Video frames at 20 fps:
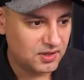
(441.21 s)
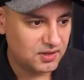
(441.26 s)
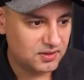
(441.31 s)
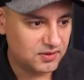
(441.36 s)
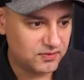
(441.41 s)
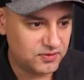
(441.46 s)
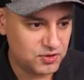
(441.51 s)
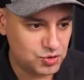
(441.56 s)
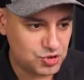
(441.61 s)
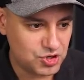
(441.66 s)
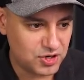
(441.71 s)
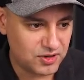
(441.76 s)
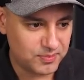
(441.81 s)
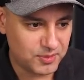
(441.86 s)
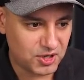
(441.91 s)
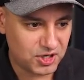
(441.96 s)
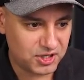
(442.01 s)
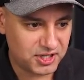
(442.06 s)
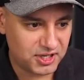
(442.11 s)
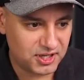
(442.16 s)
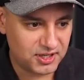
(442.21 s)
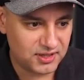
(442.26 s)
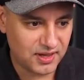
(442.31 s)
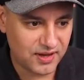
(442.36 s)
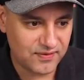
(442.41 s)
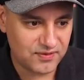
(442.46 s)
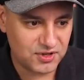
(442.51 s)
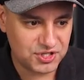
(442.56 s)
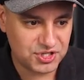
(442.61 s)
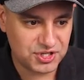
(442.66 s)
The future of marketing,
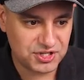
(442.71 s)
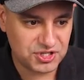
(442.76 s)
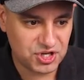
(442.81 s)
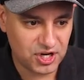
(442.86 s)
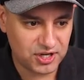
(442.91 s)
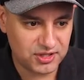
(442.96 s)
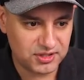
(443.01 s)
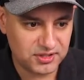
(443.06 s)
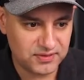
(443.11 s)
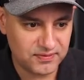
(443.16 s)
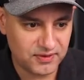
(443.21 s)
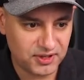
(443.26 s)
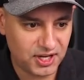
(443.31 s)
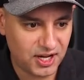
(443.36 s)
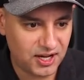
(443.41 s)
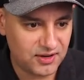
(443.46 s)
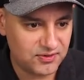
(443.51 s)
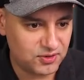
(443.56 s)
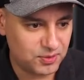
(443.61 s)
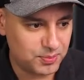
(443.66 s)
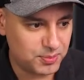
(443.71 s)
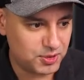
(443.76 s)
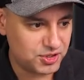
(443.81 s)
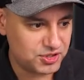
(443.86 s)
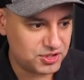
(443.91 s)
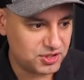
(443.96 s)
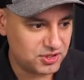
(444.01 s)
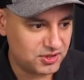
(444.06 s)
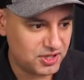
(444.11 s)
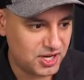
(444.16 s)
leveraging generative AI for
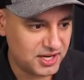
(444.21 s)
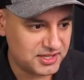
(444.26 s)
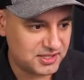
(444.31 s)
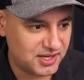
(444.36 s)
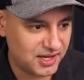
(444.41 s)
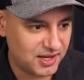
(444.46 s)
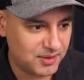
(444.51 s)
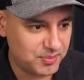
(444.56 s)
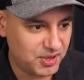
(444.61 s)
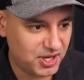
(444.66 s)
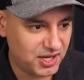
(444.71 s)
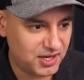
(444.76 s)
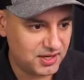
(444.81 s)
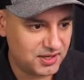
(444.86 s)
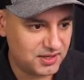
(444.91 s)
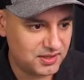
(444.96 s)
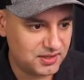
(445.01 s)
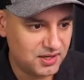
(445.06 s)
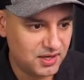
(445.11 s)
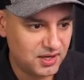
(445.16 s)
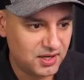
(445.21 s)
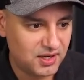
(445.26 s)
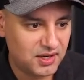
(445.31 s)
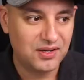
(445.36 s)
personalized campaign.